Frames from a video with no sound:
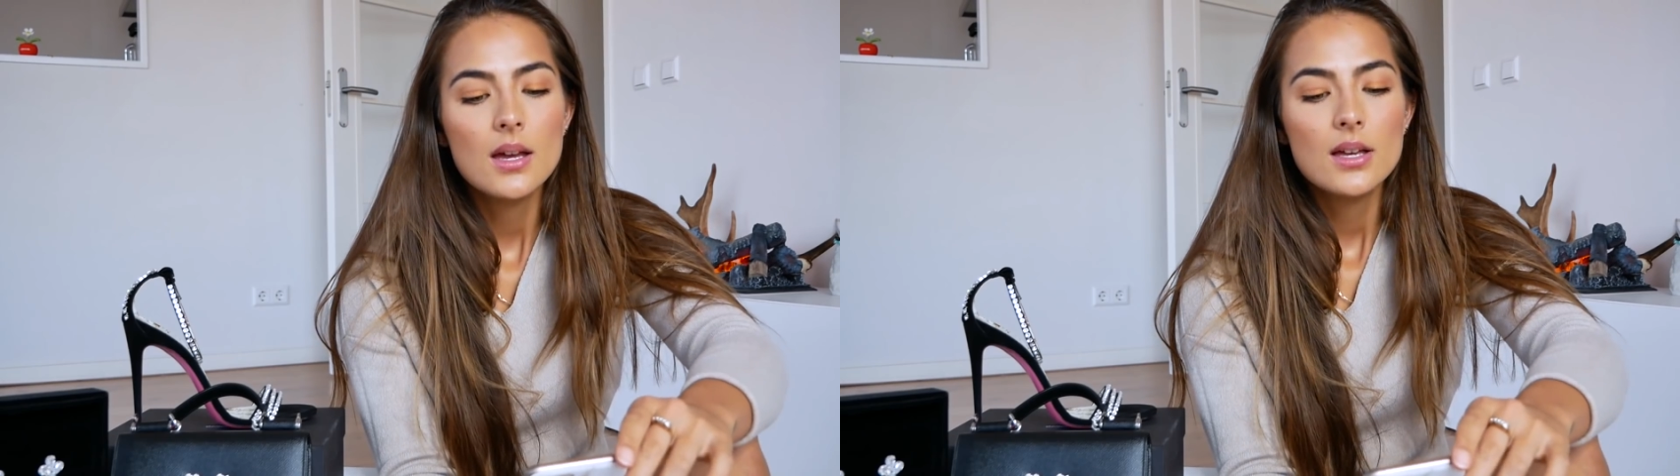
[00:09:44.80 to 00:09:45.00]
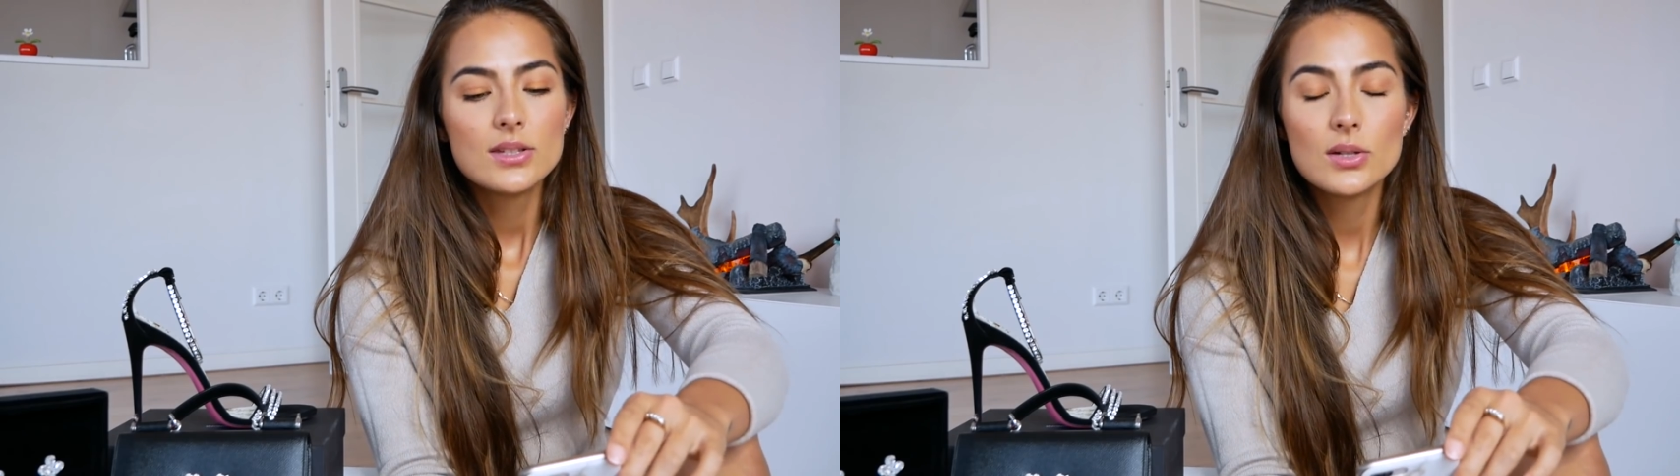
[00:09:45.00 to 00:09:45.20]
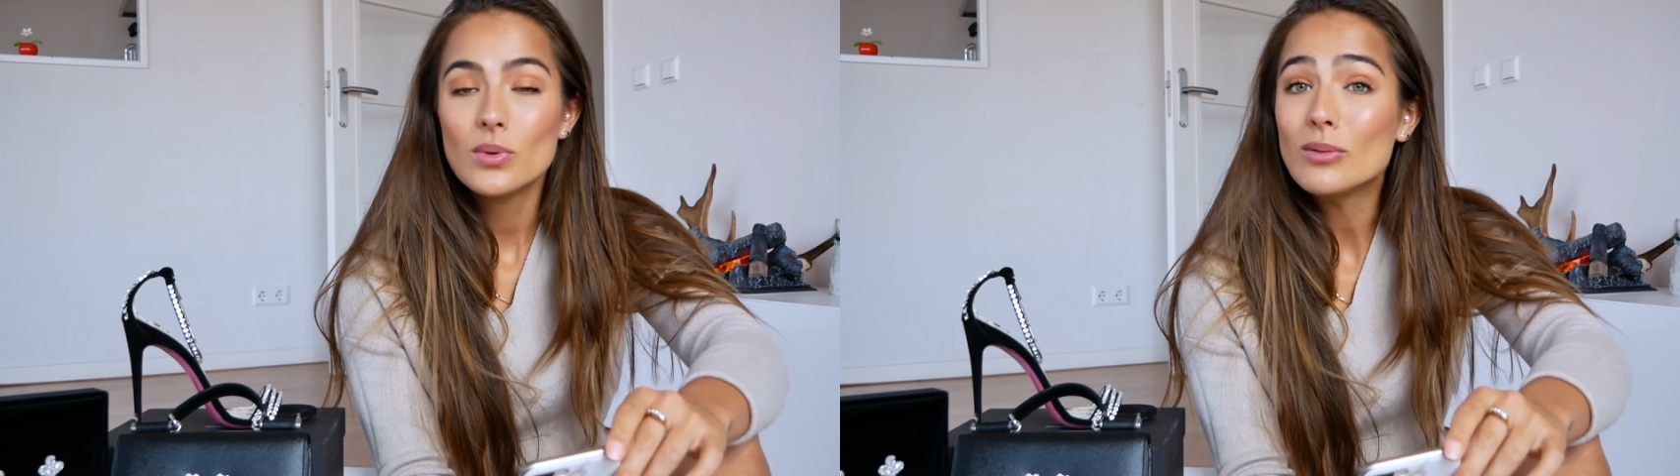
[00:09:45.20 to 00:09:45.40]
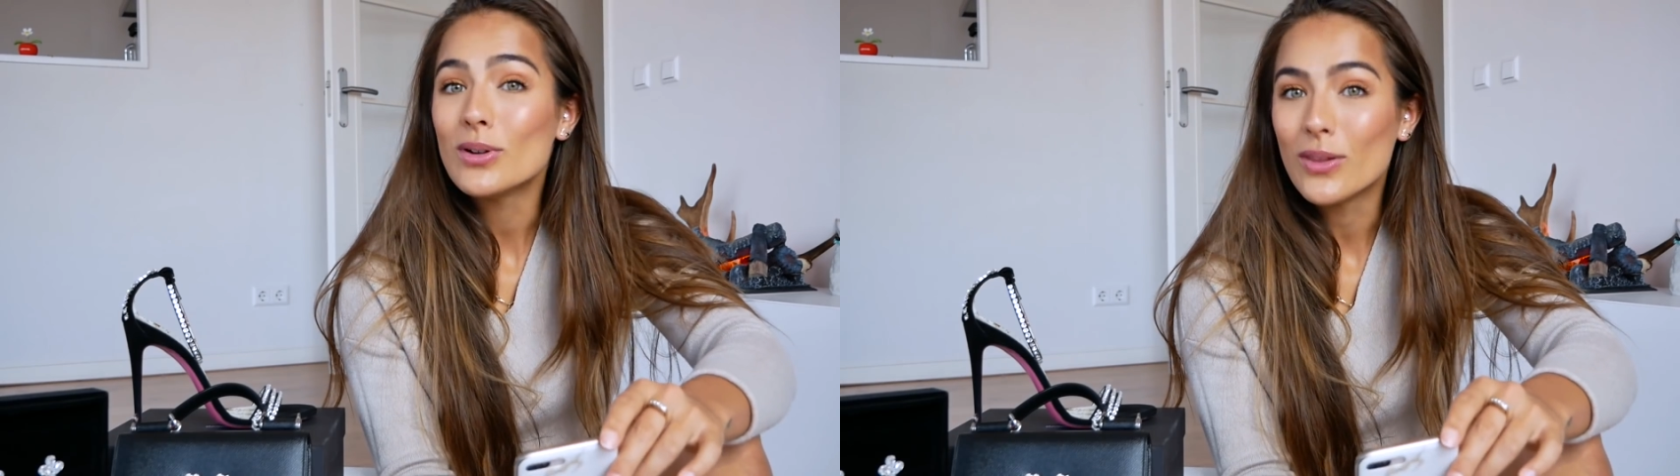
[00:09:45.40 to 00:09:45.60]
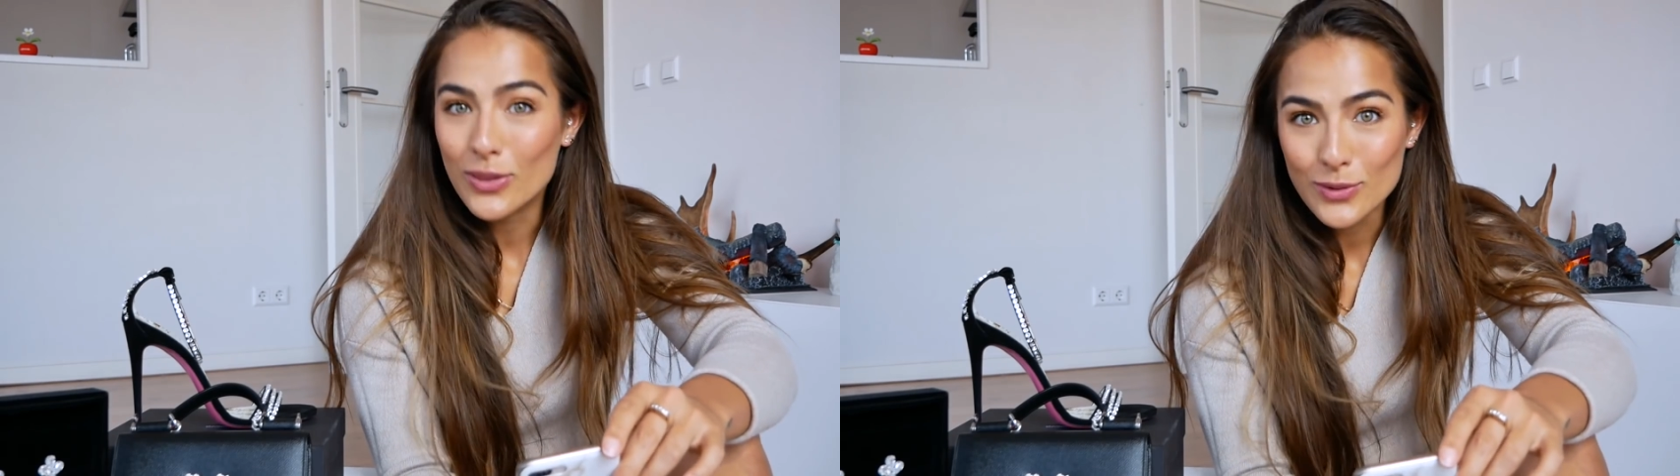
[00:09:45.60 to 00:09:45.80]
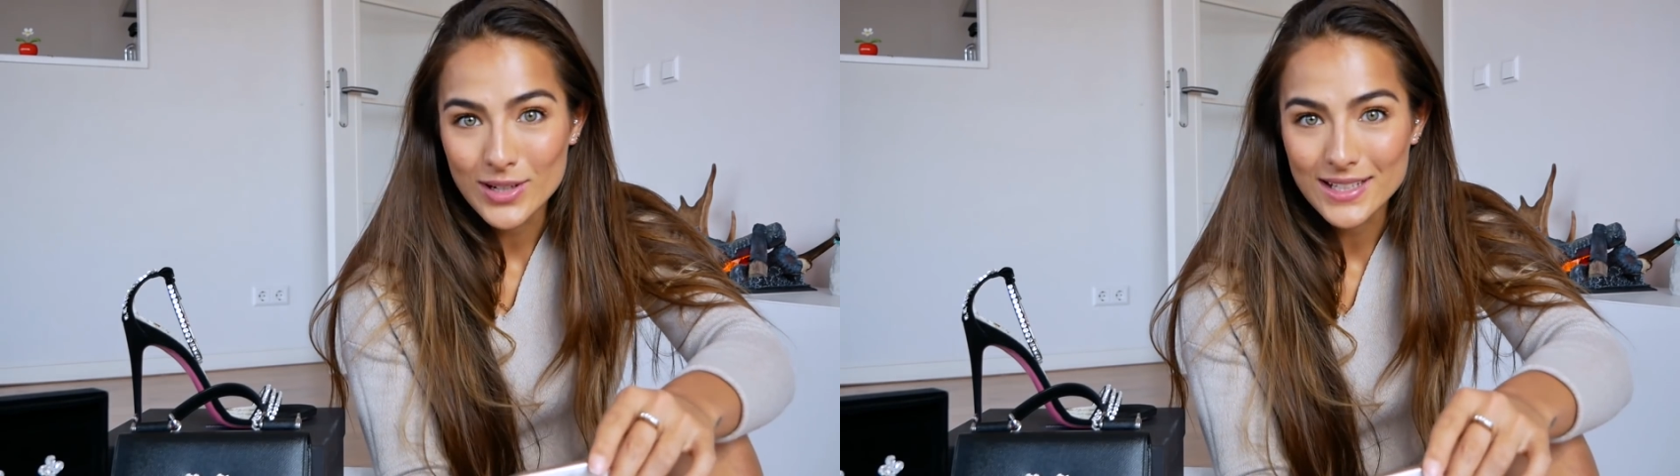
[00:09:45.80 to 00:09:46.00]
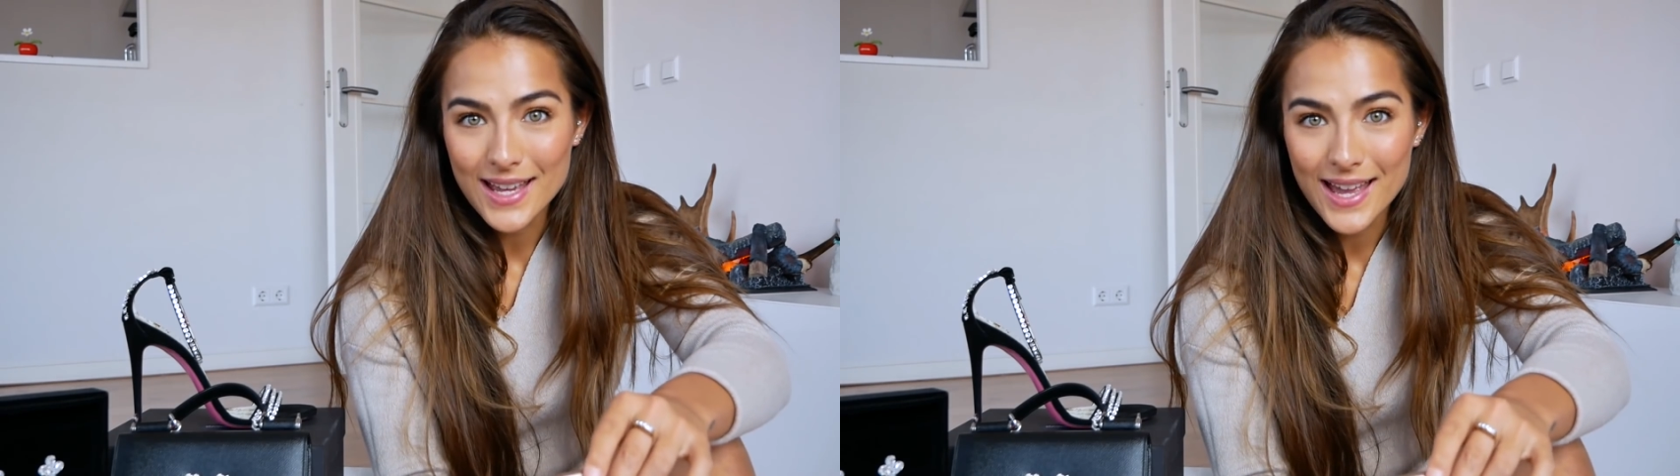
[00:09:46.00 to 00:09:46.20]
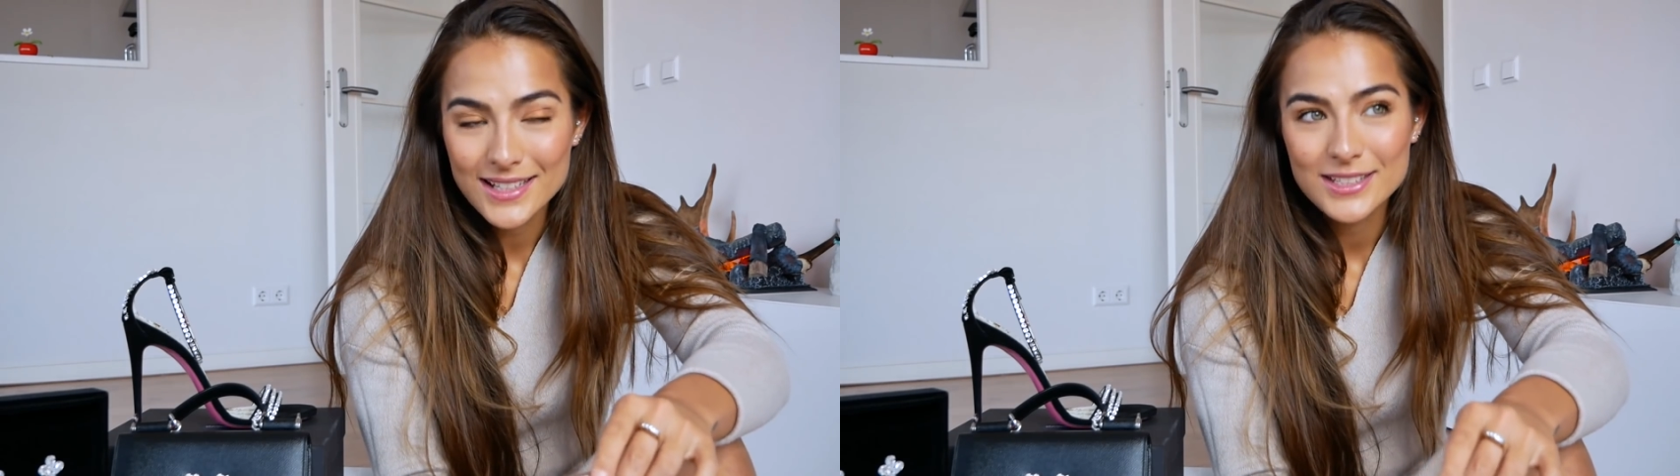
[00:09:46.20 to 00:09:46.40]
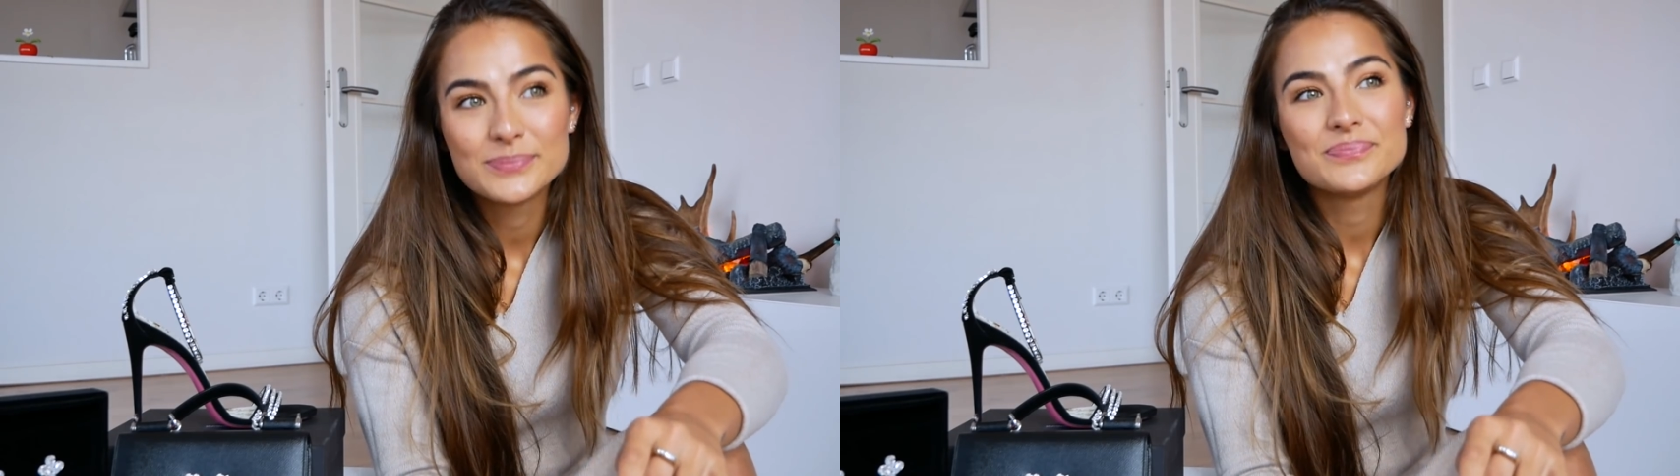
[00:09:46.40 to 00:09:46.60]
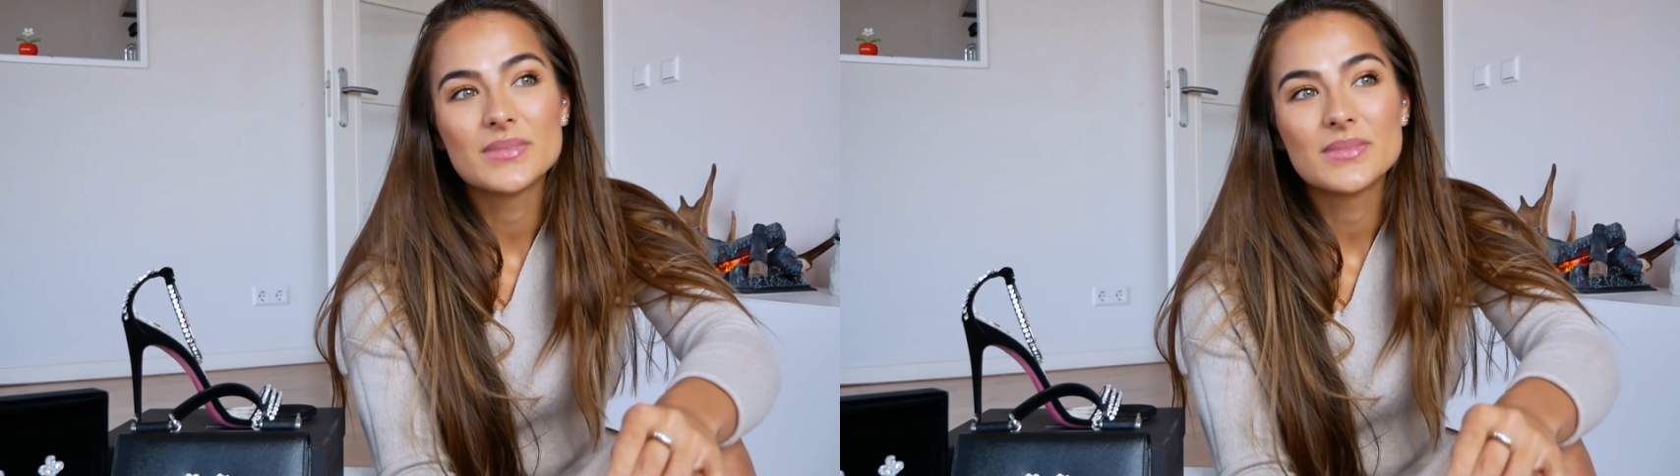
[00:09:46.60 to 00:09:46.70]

So we were doing that.